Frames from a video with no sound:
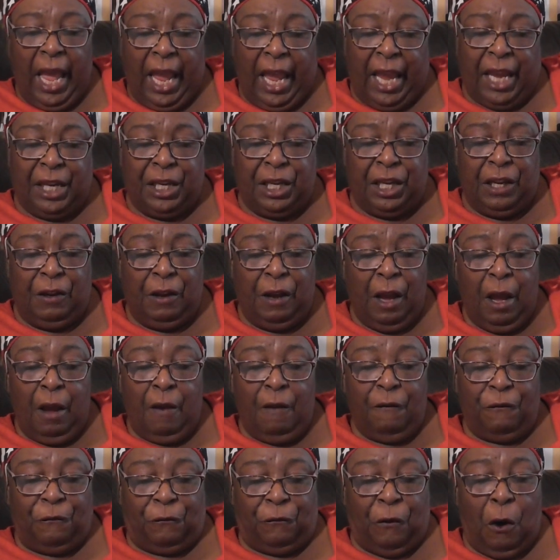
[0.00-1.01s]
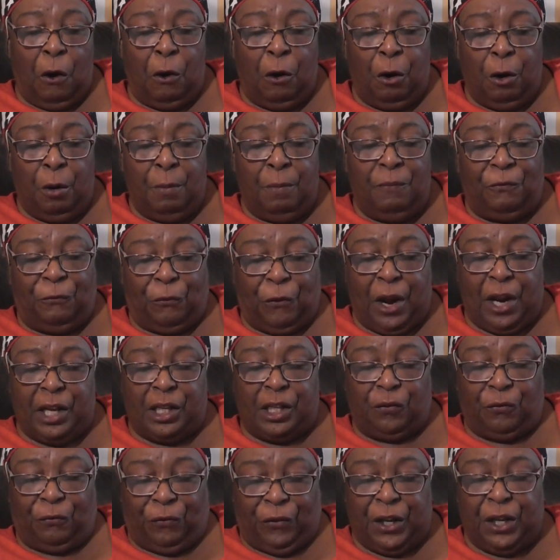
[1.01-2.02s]
Any firm,
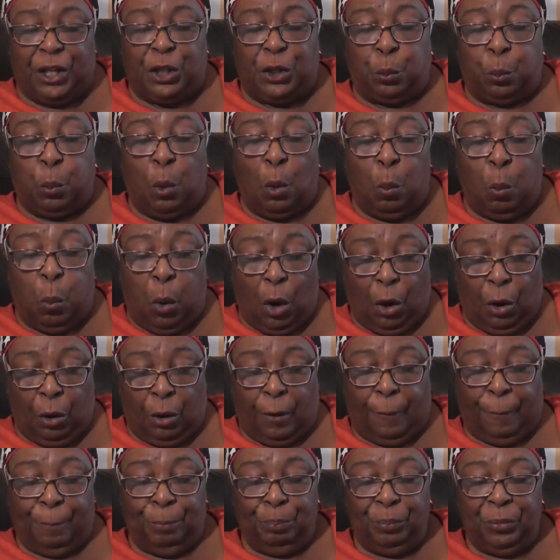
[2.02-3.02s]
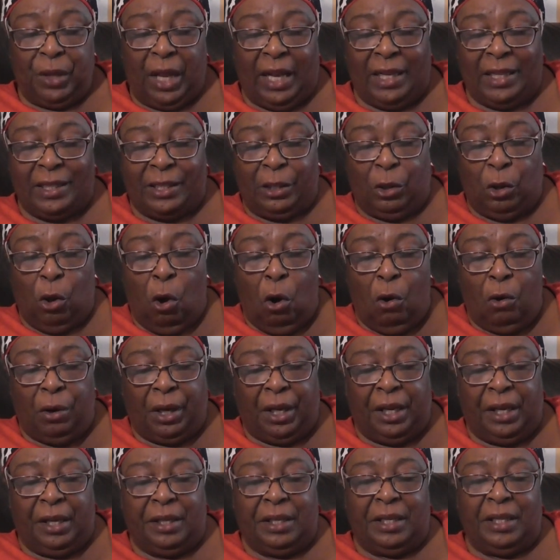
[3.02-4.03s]
fresh fish will work as long
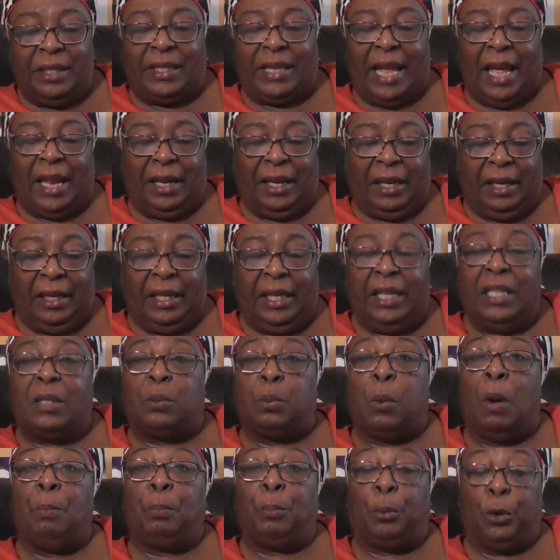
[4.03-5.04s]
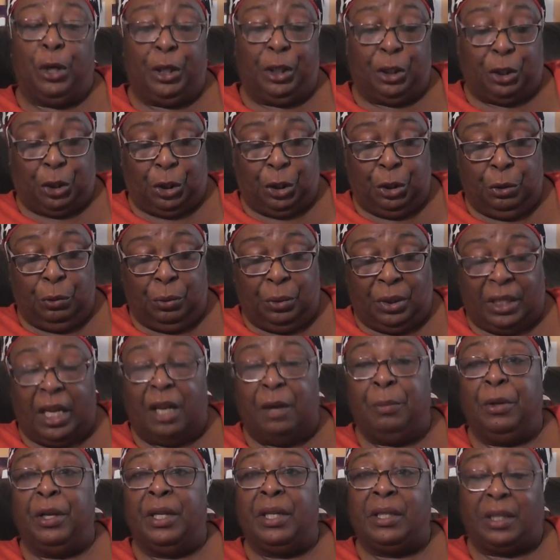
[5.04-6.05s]
as it is at at least 1.2
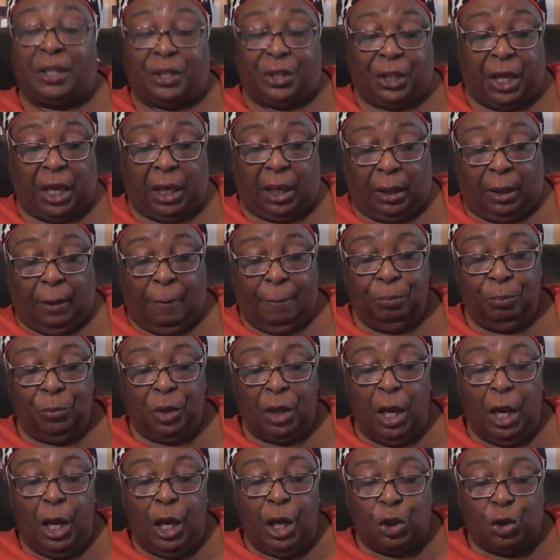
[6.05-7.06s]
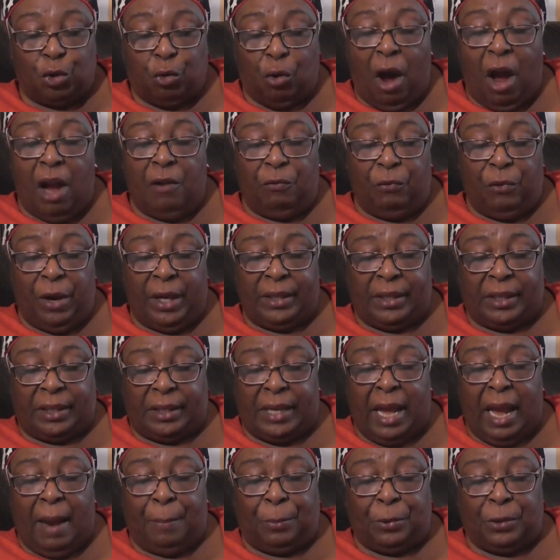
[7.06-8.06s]
centimeters thick. Try red
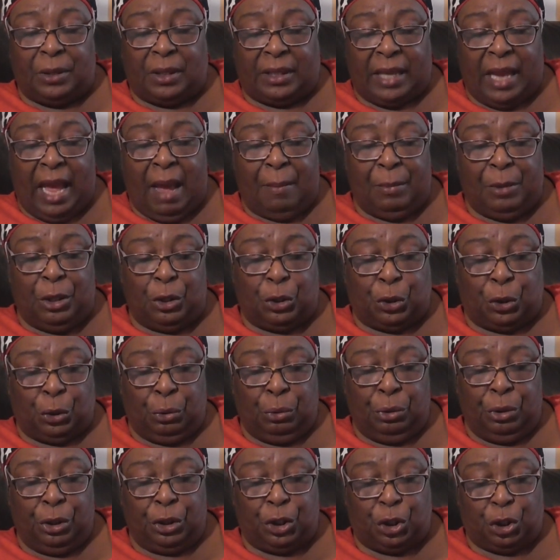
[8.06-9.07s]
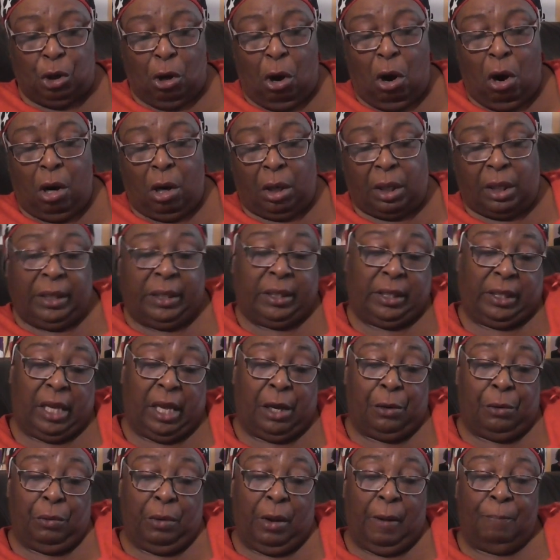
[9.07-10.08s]
snapper, salmon, tuna, shark,
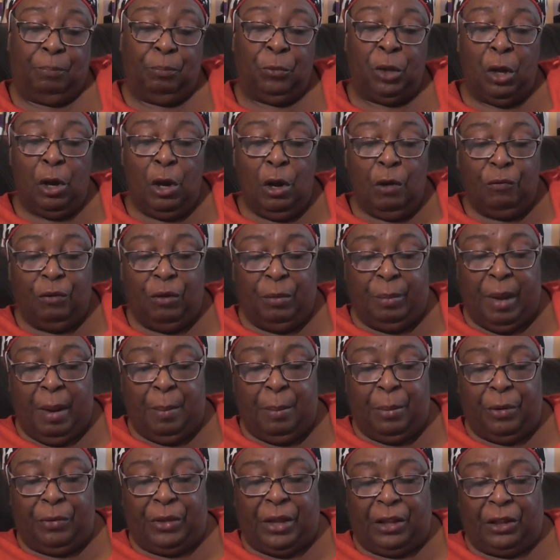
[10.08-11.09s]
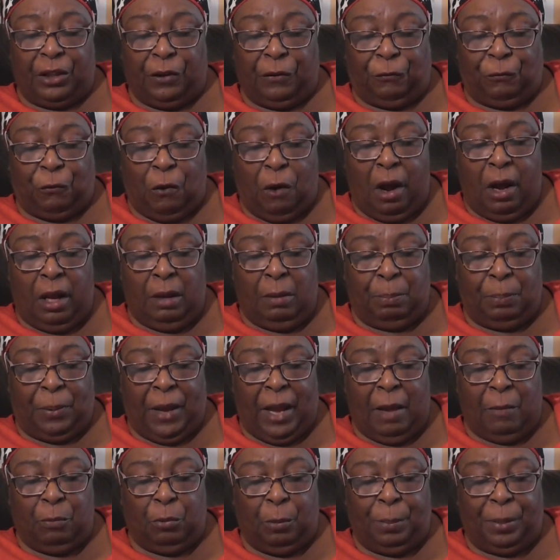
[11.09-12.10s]
etc. Remember that the frying
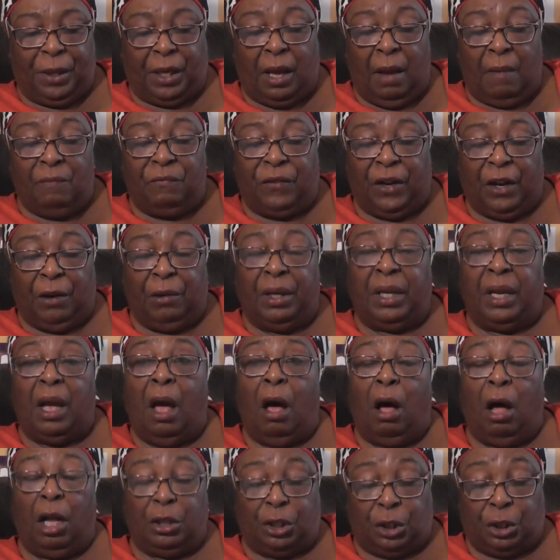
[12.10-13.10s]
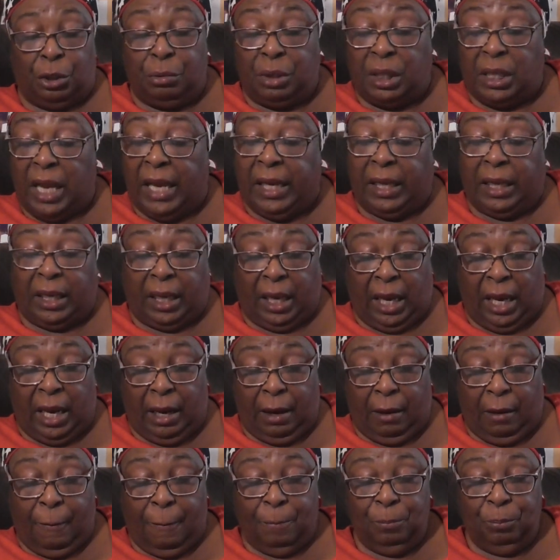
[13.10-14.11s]
pan will become very hot, so take
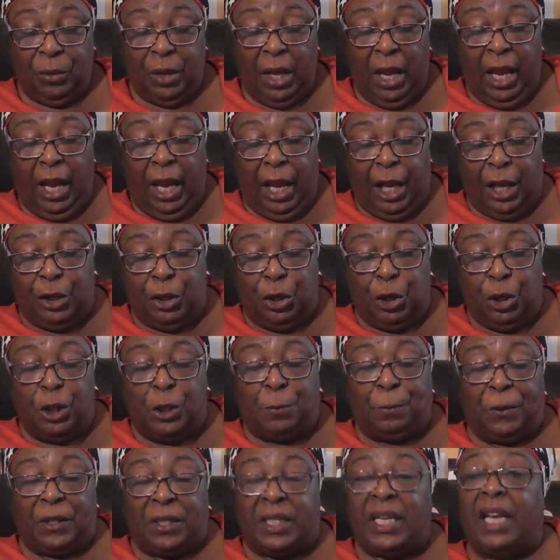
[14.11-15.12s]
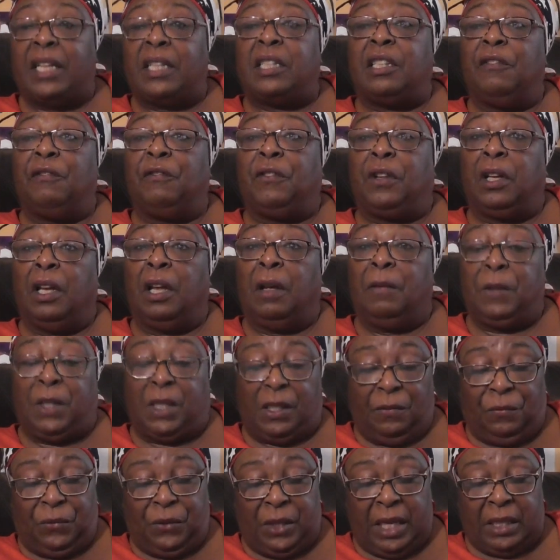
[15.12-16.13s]
care and use protective gloves
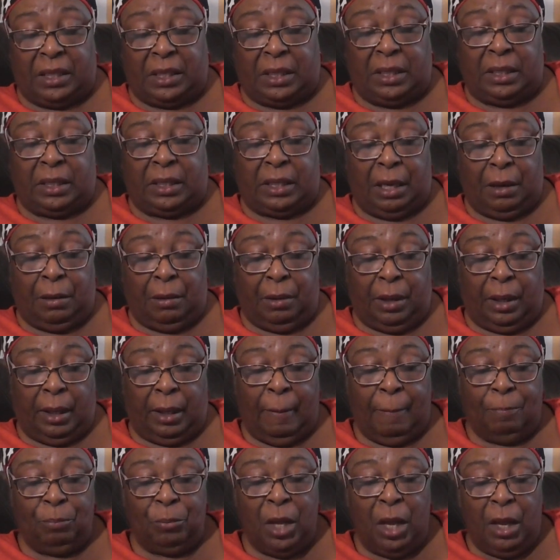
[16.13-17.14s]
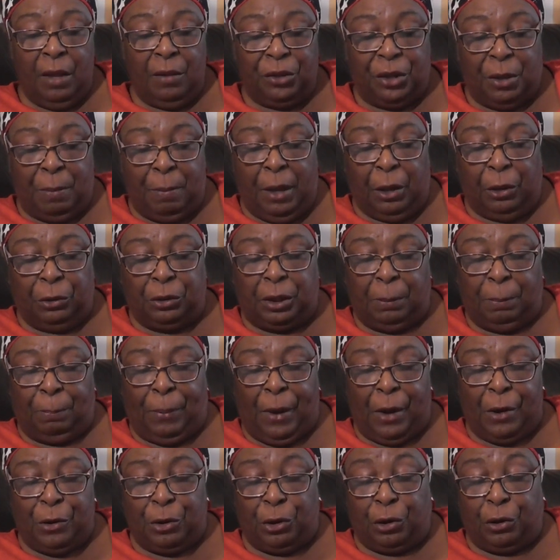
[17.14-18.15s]
if necessary. The melted
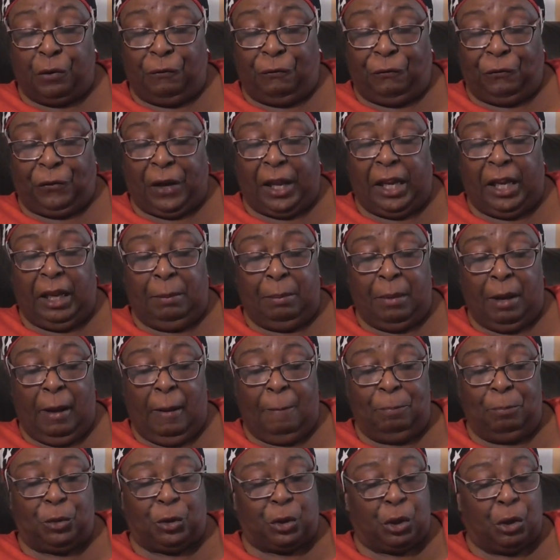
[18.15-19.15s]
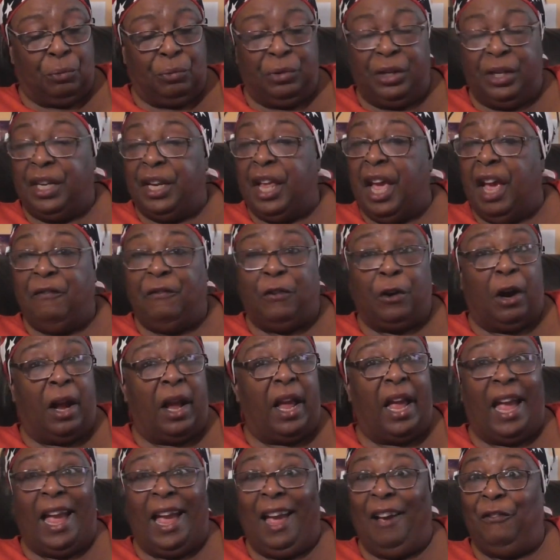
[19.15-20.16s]
butter could flame up, so
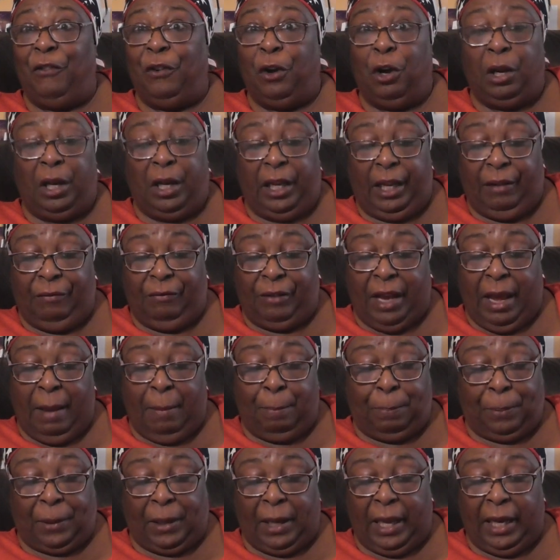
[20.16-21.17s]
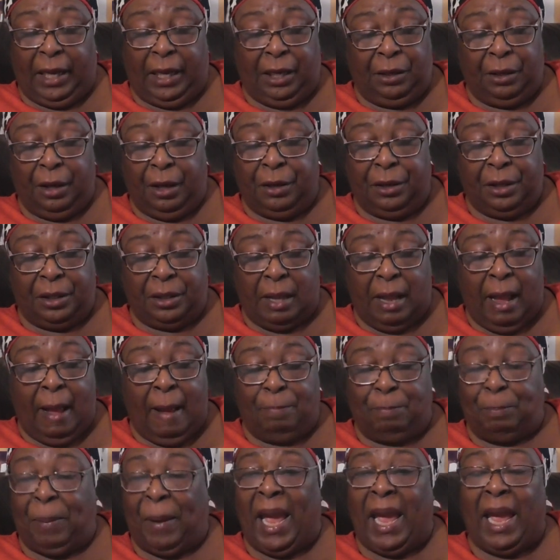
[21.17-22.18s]
never ever leave that plain un-
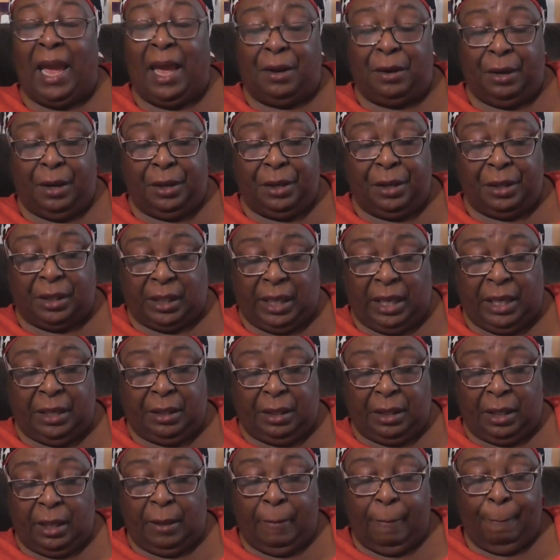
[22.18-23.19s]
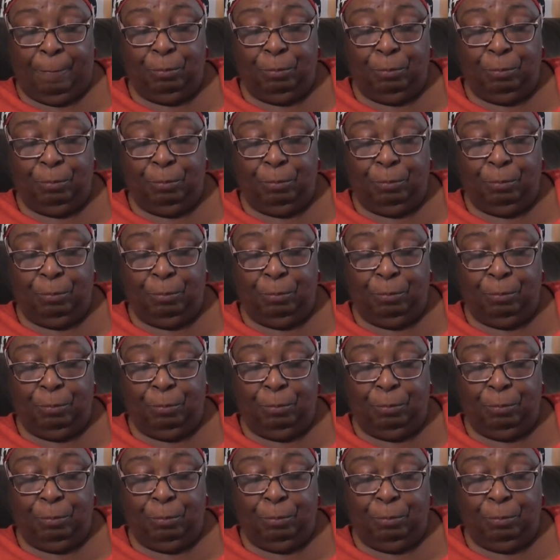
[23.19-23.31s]
uh, pan unattended.